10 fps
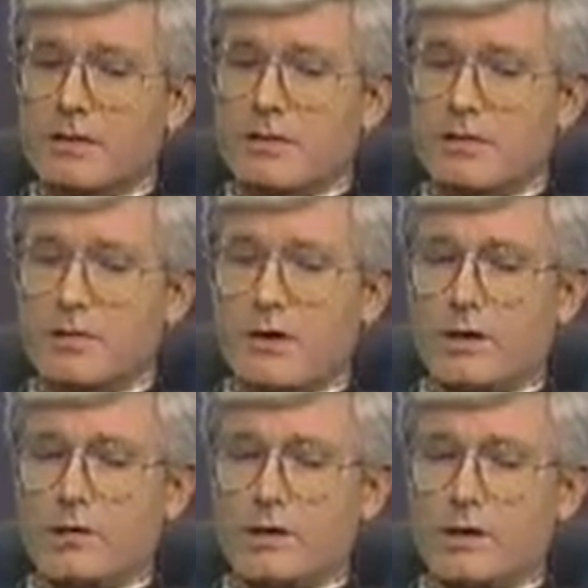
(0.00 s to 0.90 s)
So
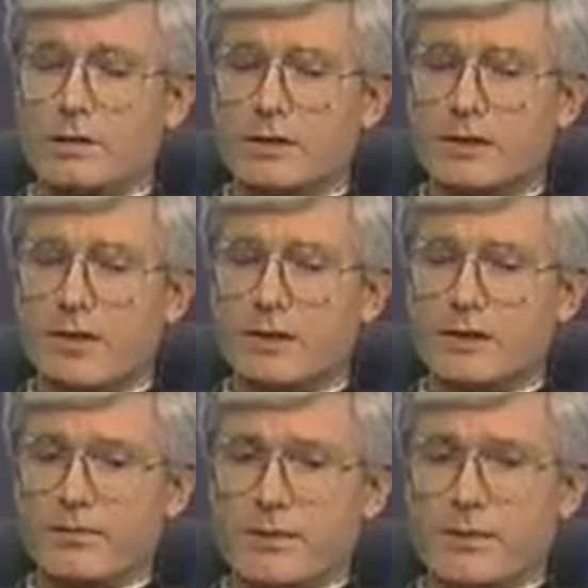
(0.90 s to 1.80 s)
our Lord did not
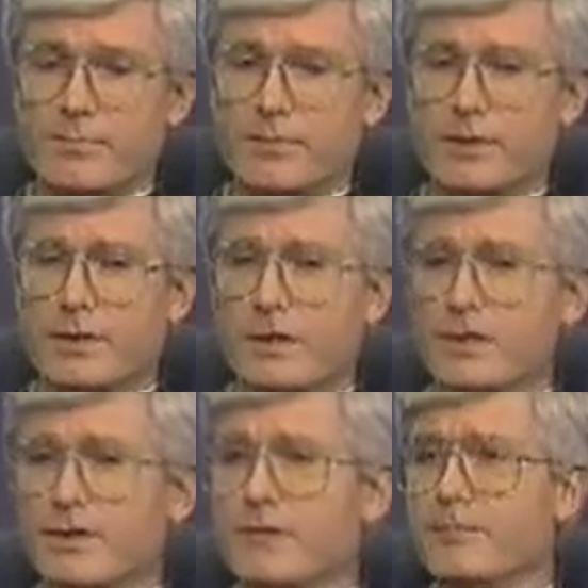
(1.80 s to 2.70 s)
give us simply
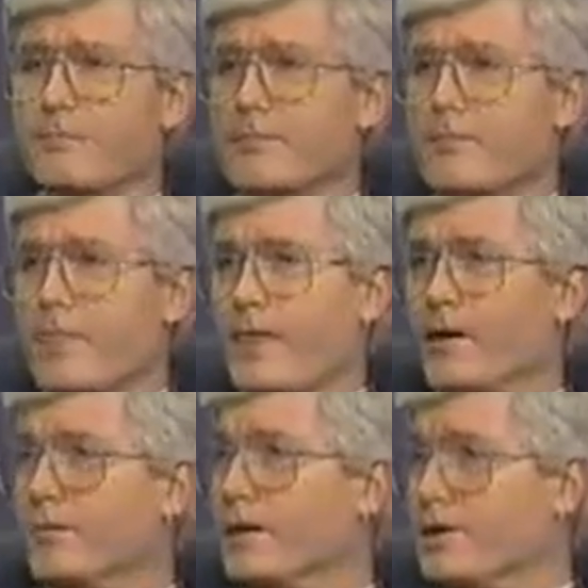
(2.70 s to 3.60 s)
a, uh,
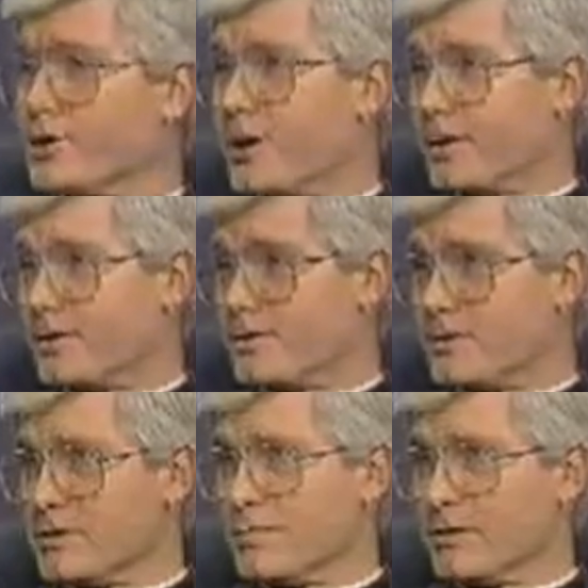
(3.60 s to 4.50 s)
a blank check, so
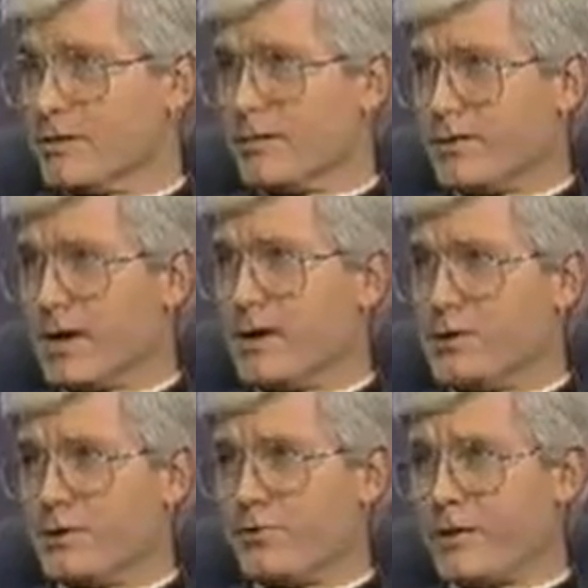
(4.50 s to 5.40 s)
to speak. You know, God
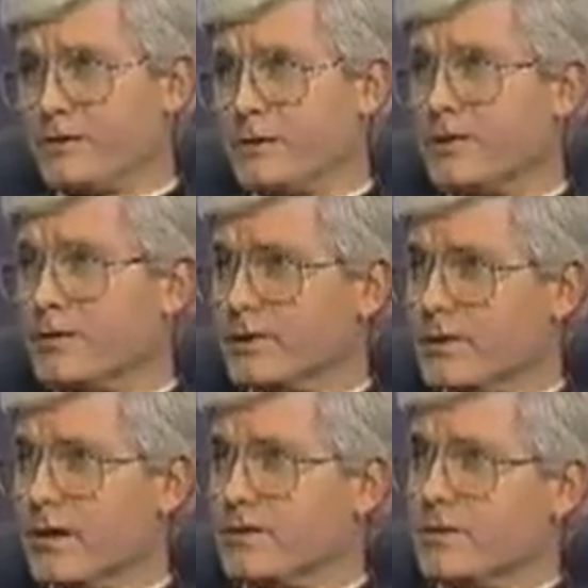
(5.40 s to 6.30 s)
is your father, here are the
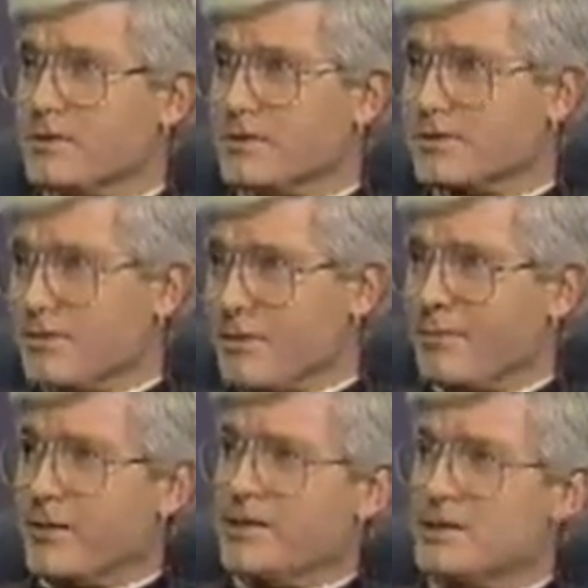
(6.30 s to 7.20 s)
car keys, you know,
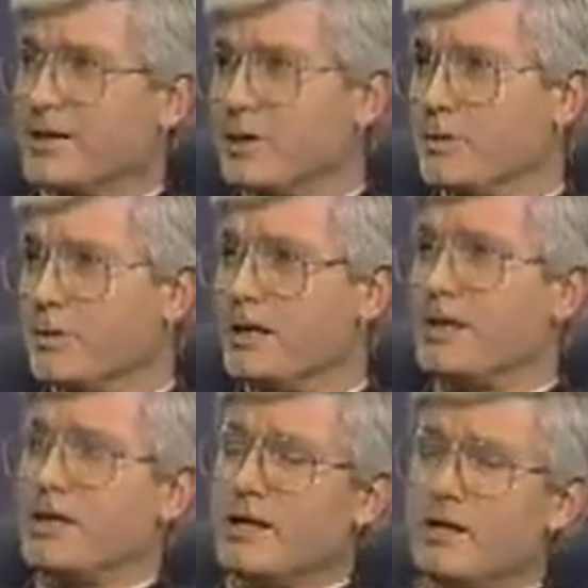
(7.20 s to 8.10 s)
have a nice time.
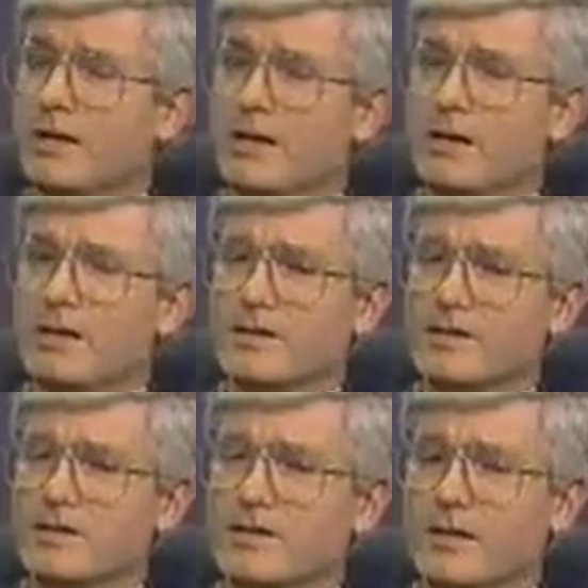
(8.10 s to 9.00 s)

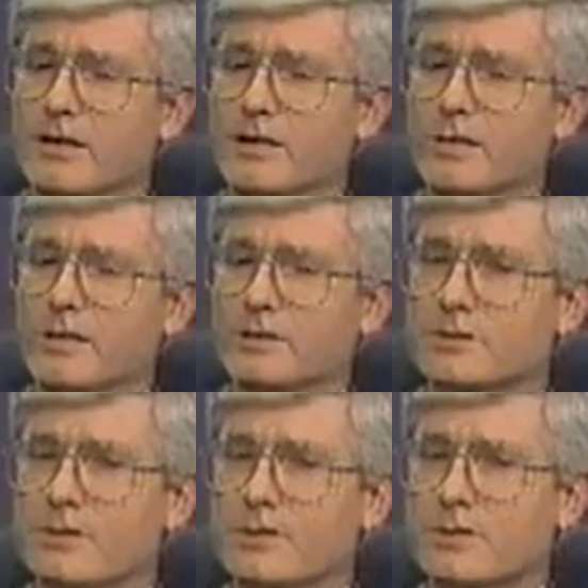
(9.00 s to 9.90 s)
Uh, our Lord
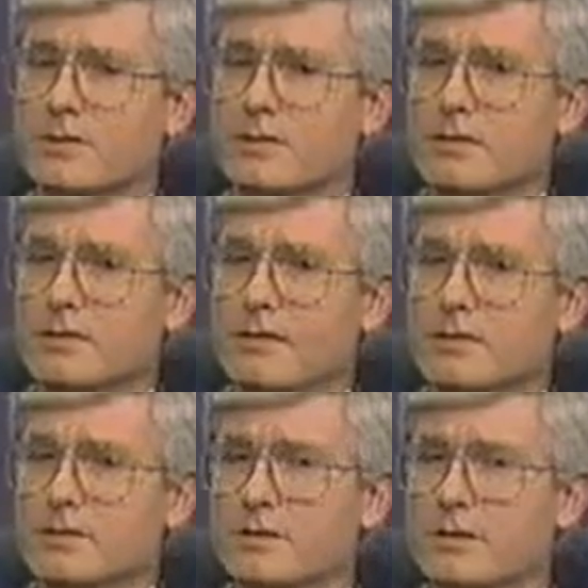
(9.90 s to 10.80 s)
taught us that
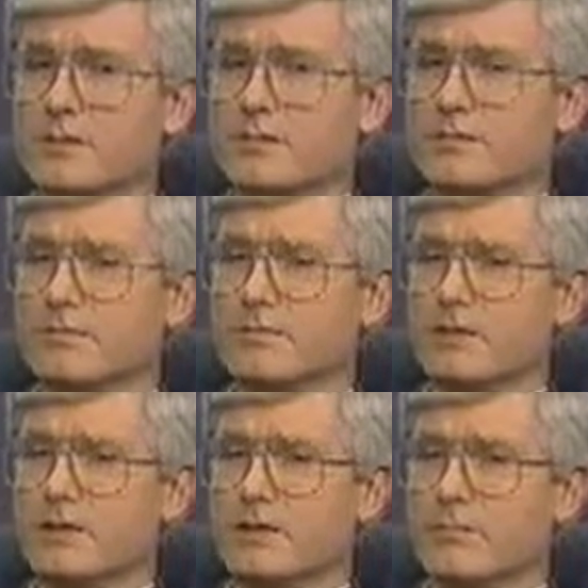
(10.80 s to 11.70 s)
uh,
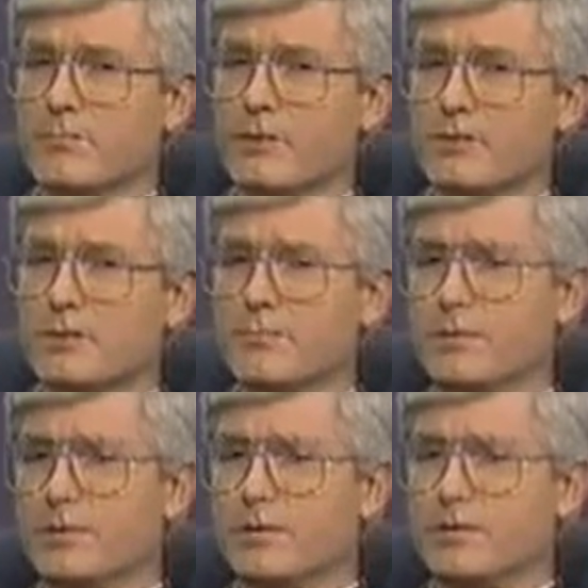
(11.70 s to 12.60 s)
we must
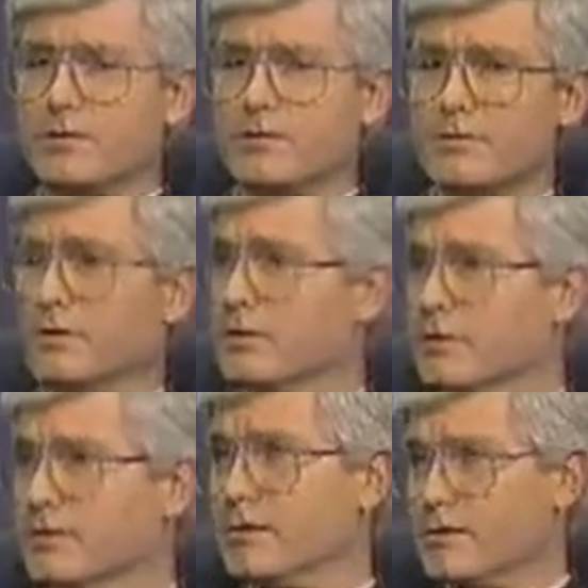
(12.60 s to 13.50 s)
be good
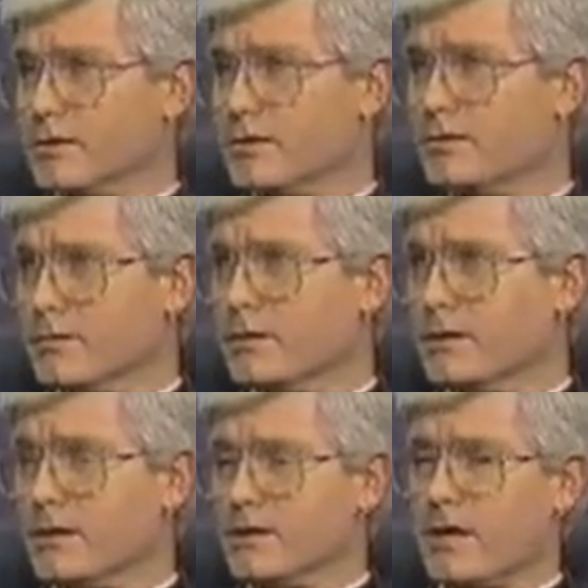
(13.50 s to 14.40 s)
children
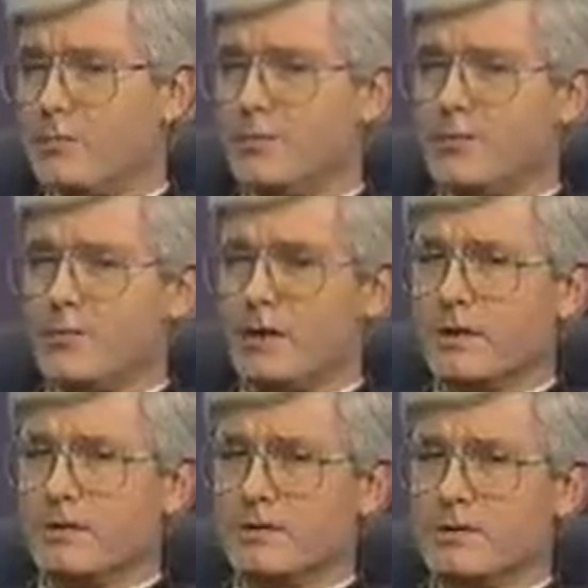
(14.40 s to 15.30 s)
adopted
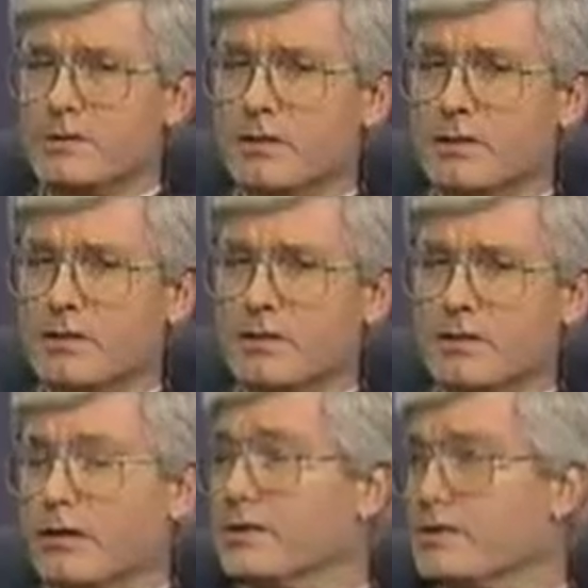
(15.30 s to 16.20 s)
by the uh,
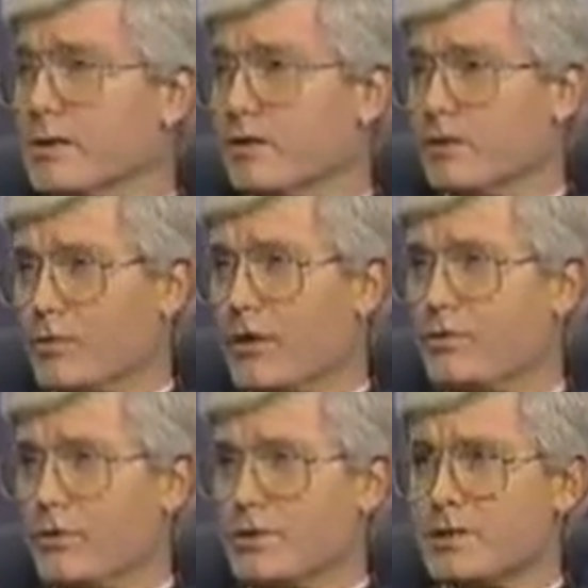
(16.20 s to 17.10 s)
grace that our Lord won
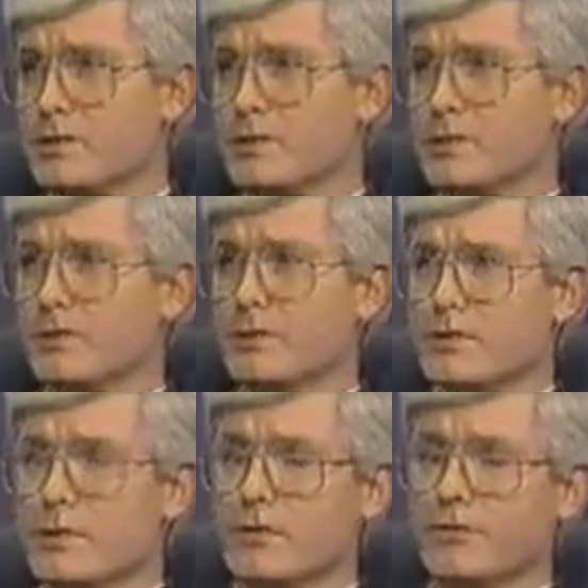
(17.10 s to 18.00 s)
for us through his
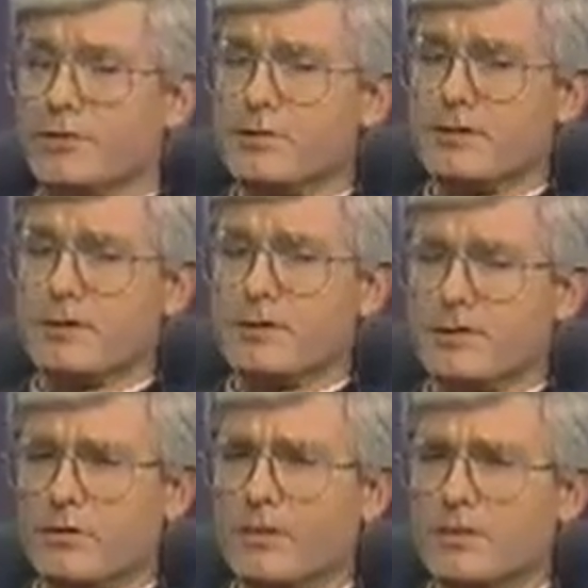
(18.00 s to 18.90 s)
sacrificial death on
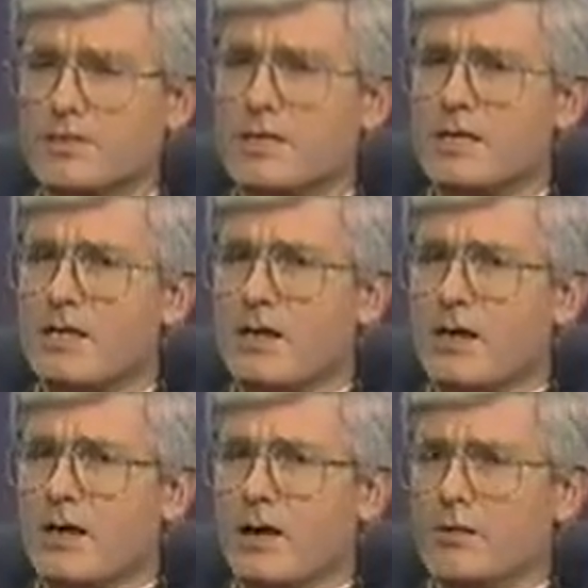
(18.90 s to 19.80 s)
the cross,
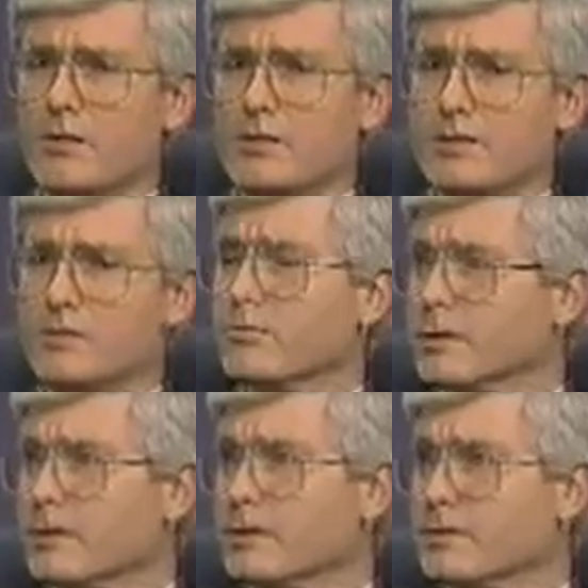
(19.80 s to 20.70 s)
and we must
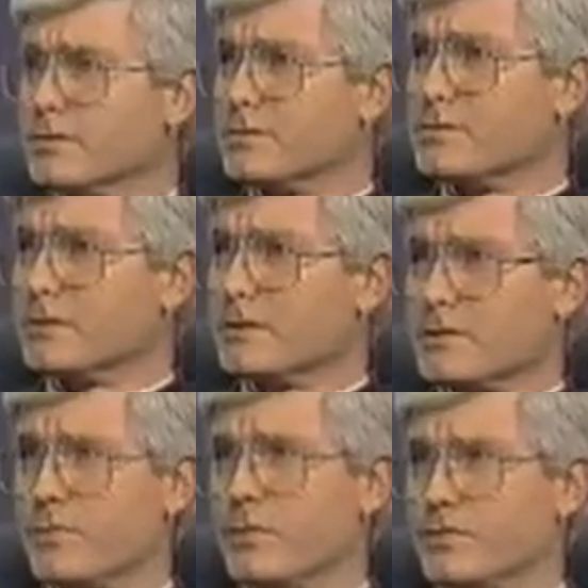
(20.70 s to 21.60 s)
obey
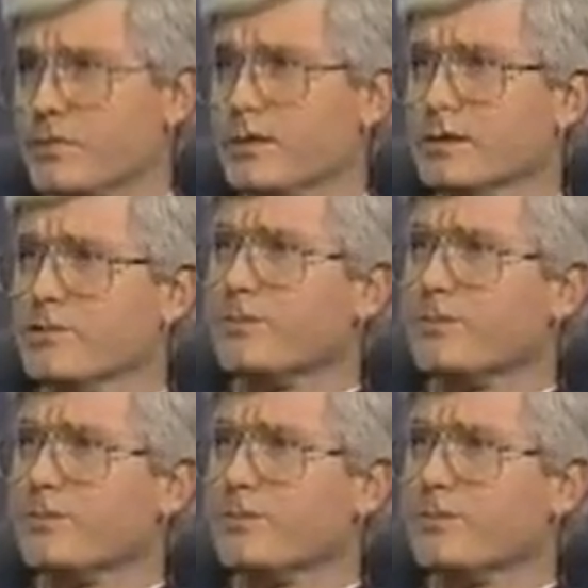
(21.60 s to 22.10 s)
his Father's will.